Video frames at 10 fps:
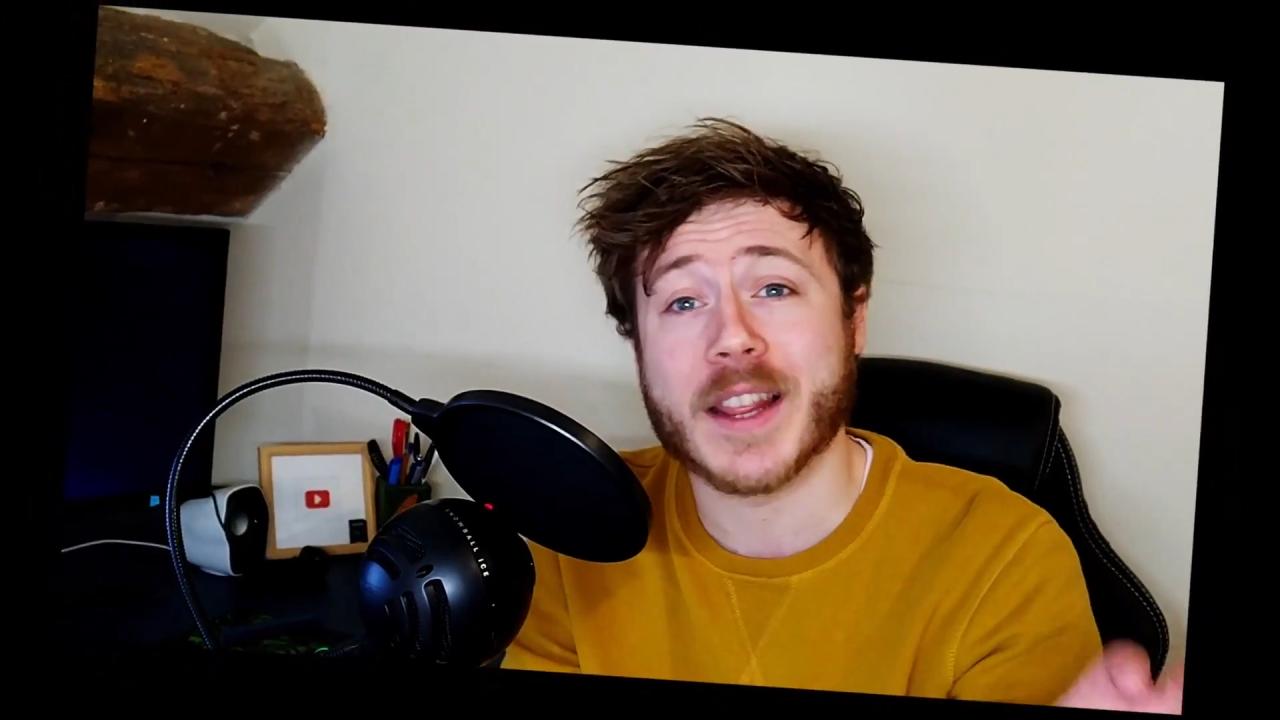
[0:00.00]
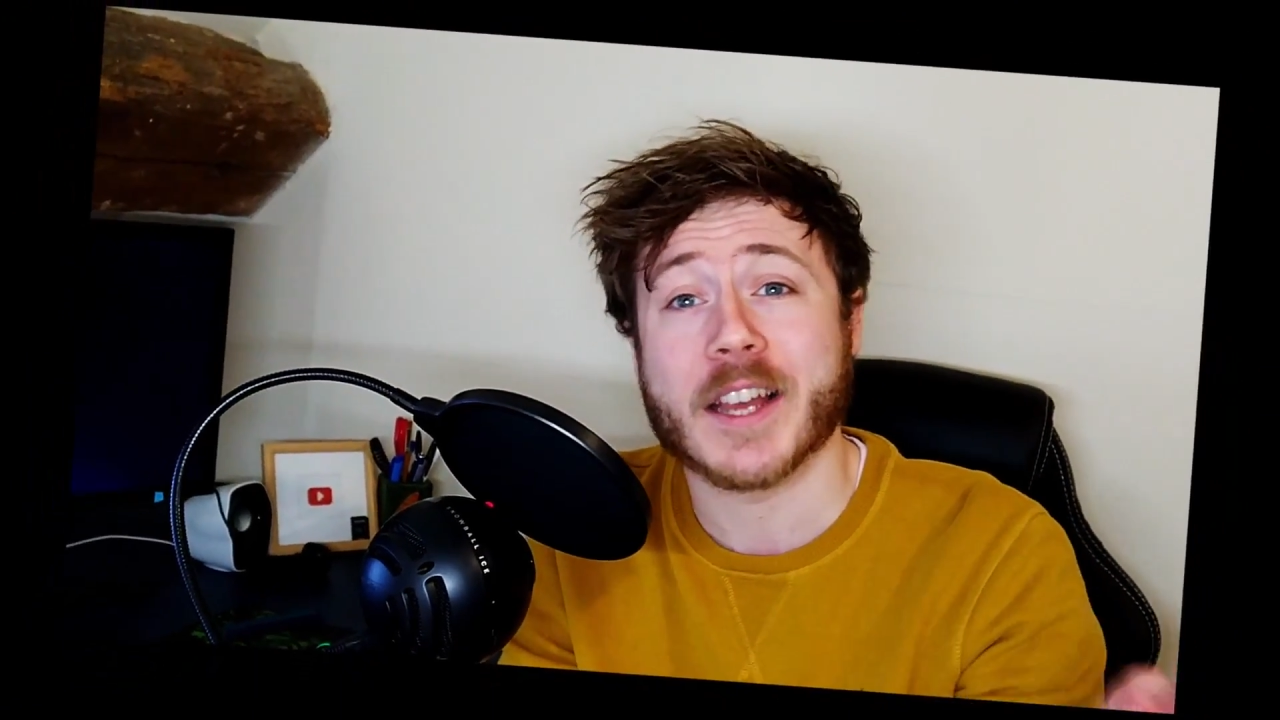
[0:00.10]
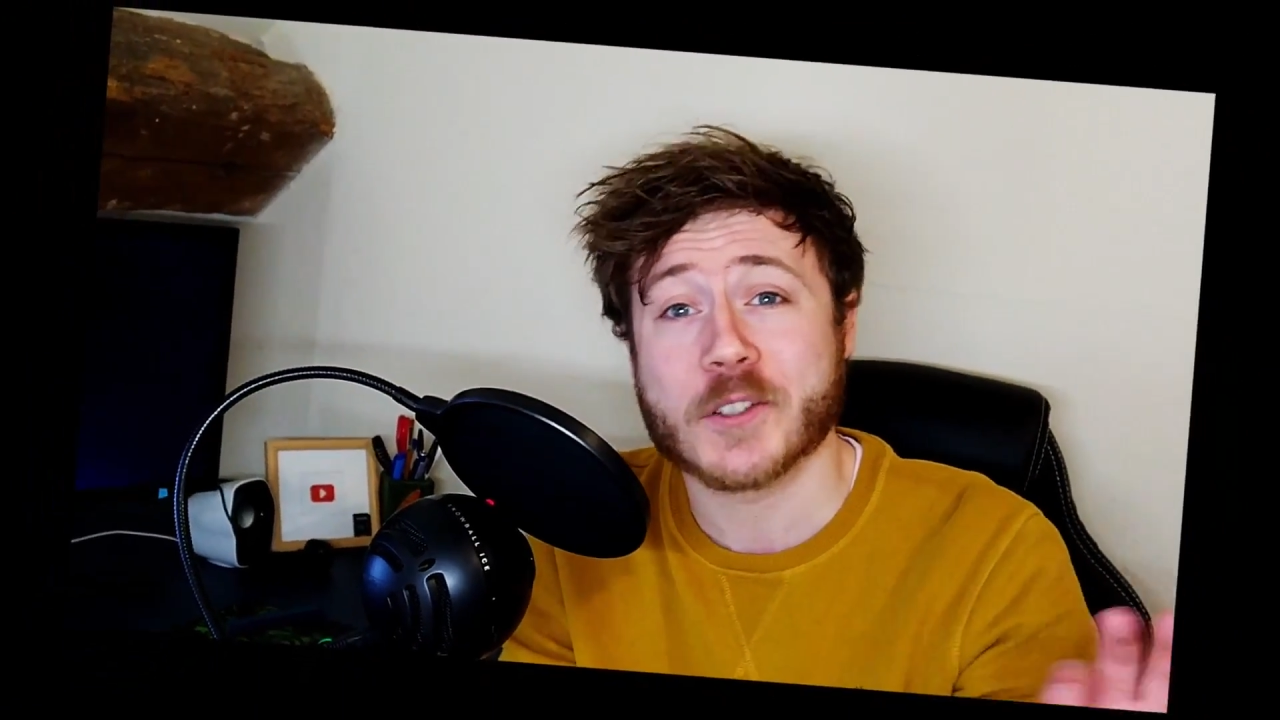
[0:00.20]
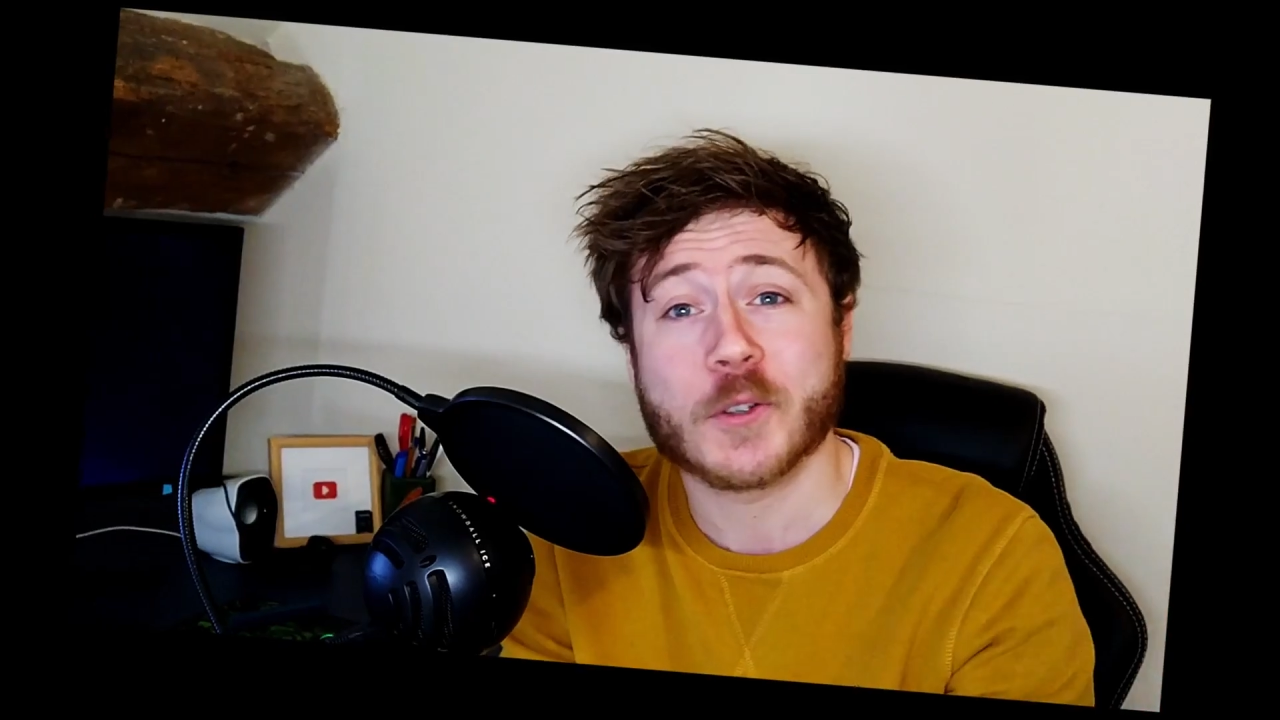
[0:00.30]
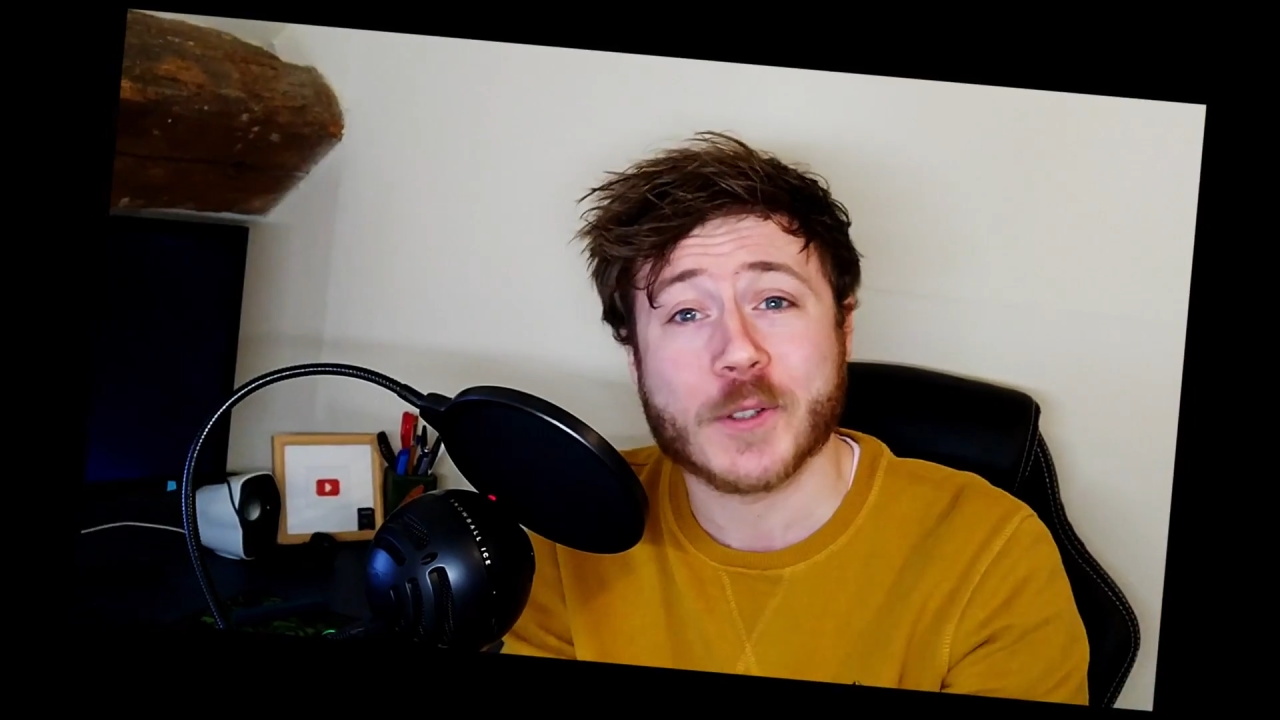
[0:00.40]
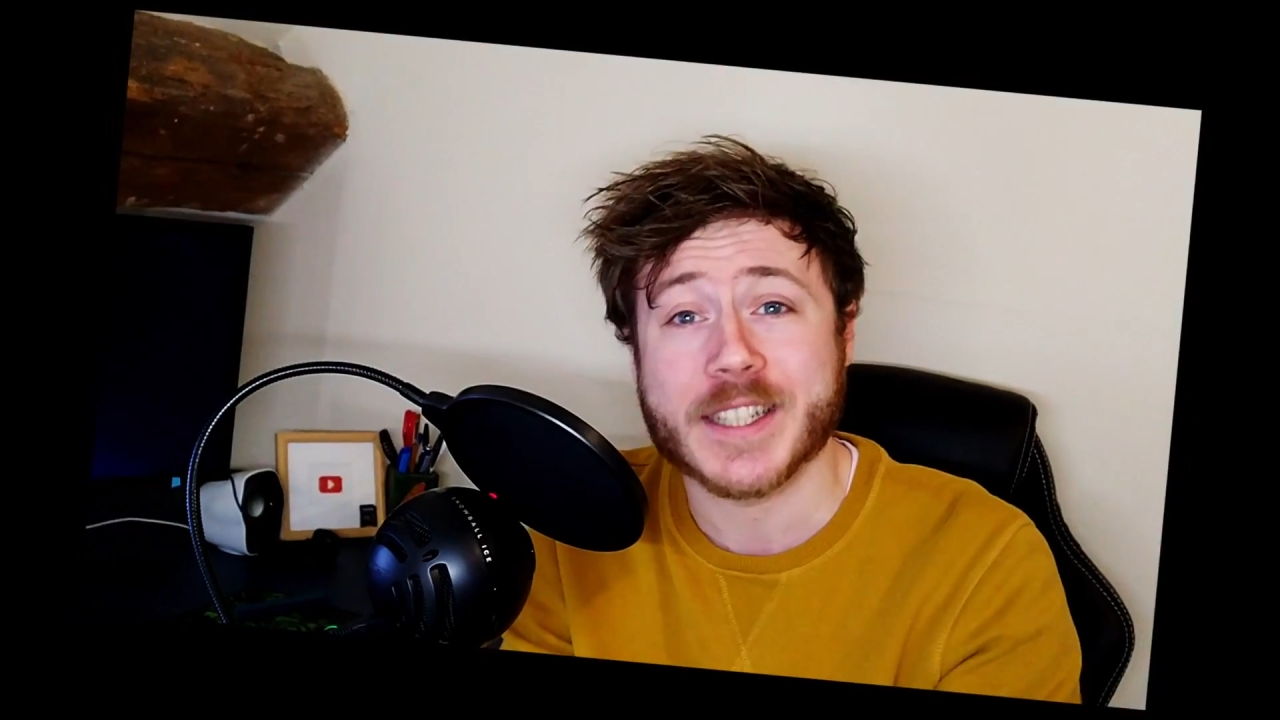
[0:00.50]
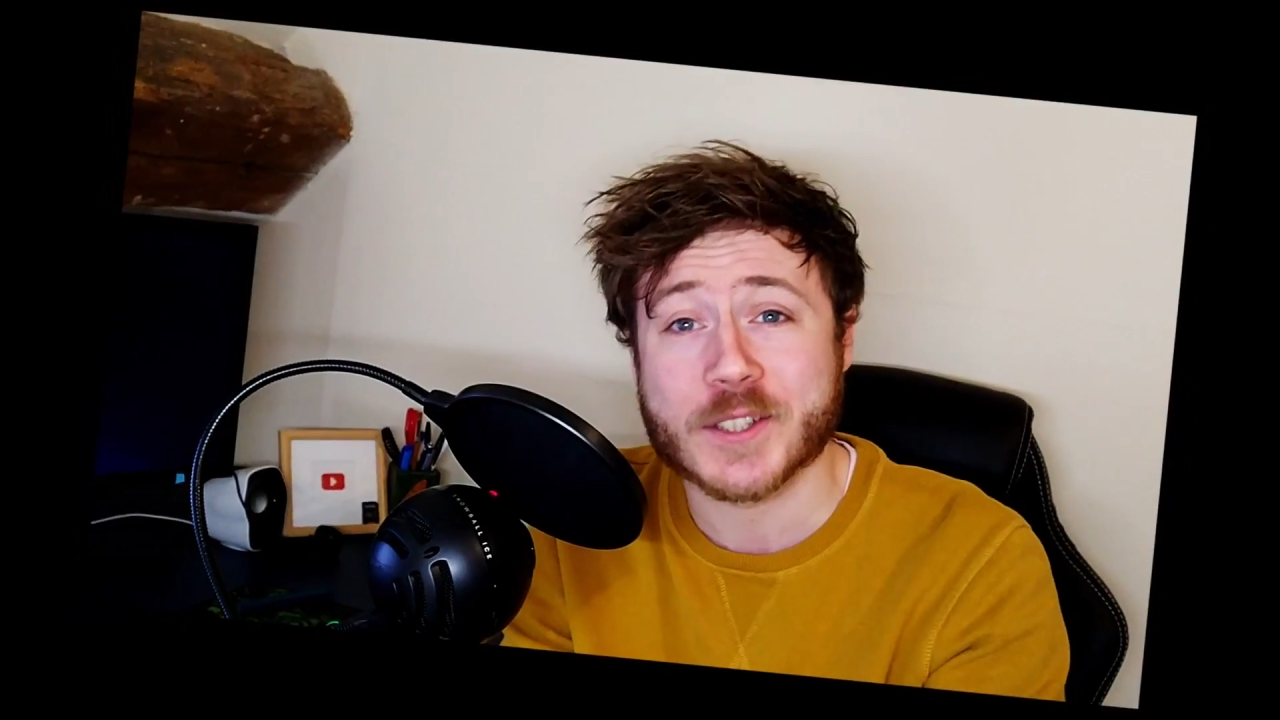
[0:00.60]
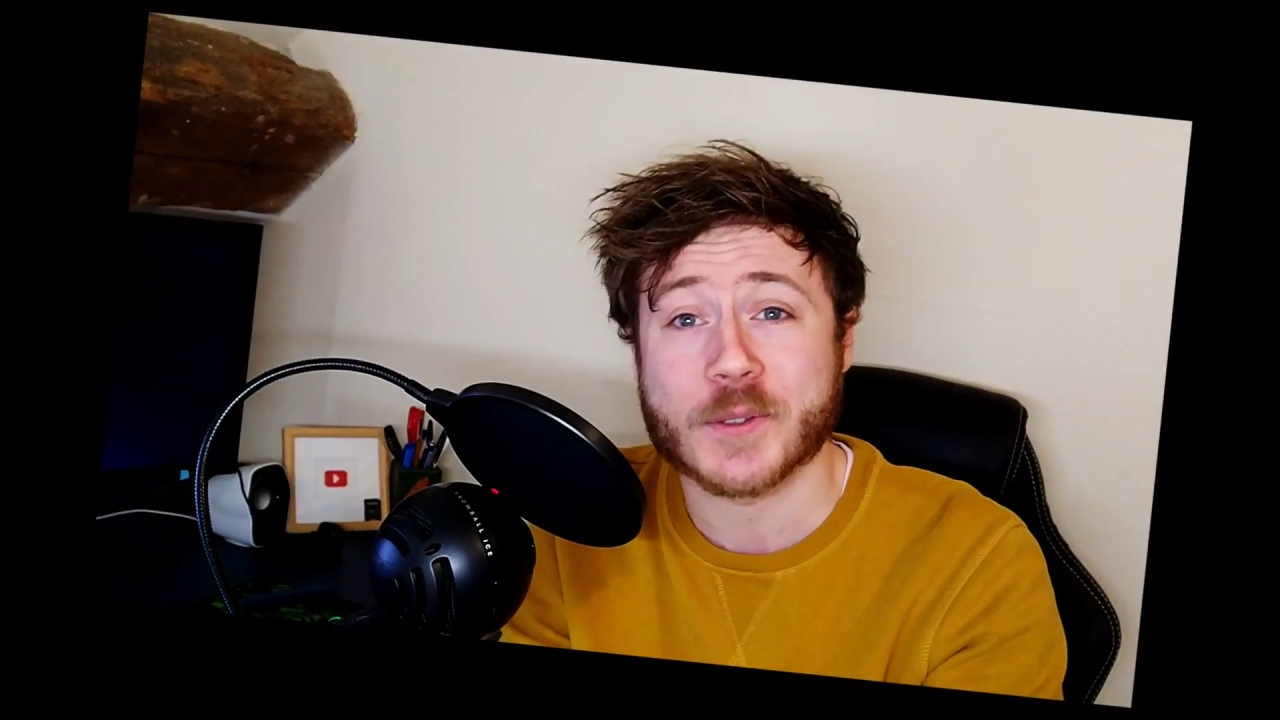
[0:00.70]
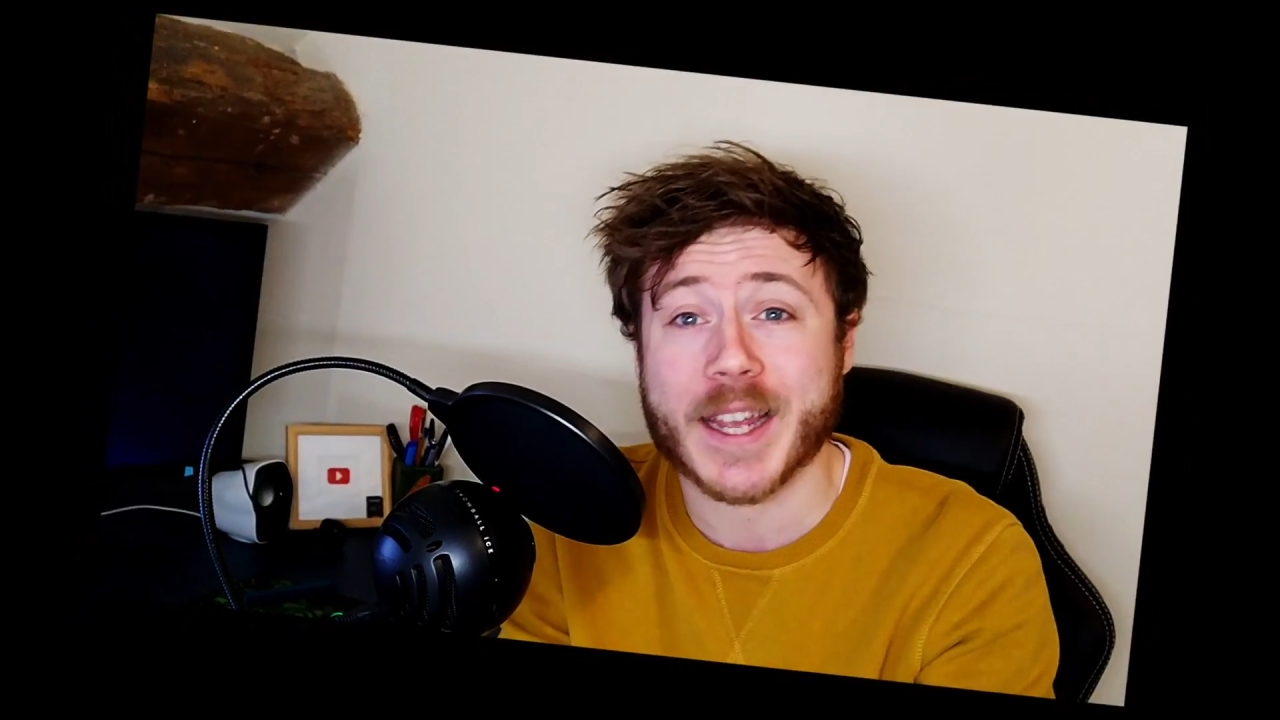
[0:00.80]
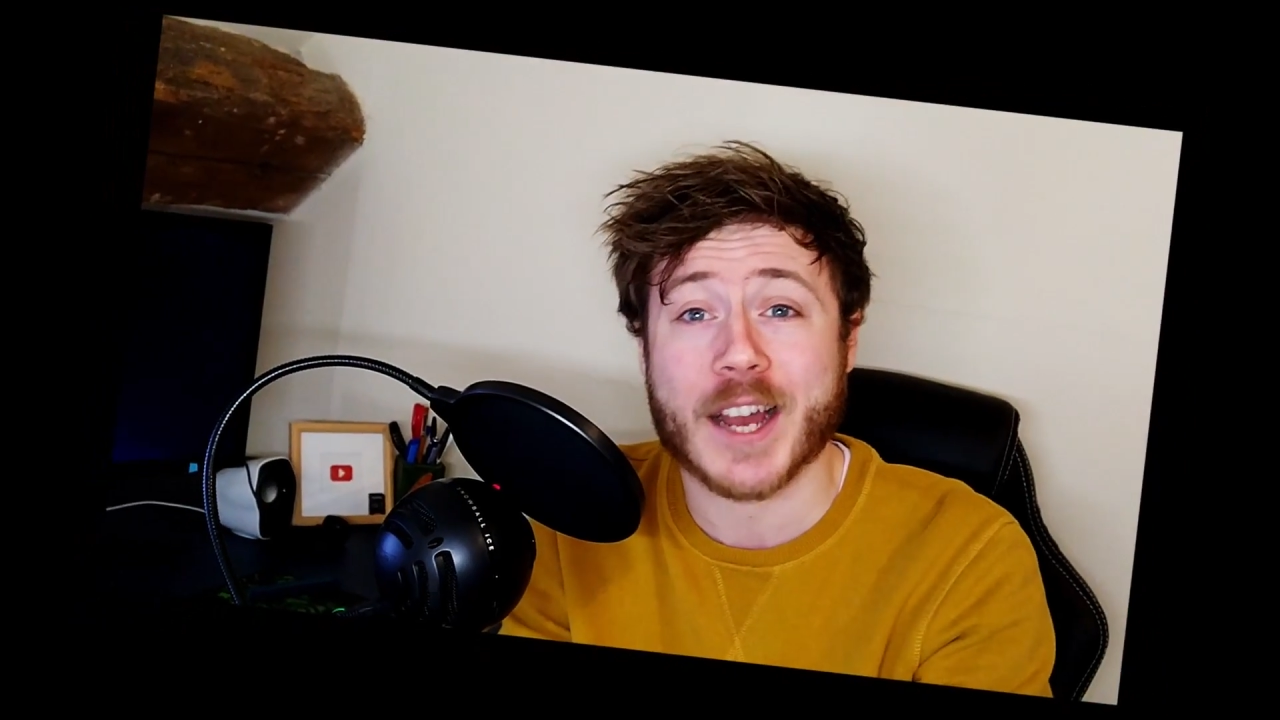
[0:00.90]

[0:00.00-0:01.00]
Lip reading: that sweet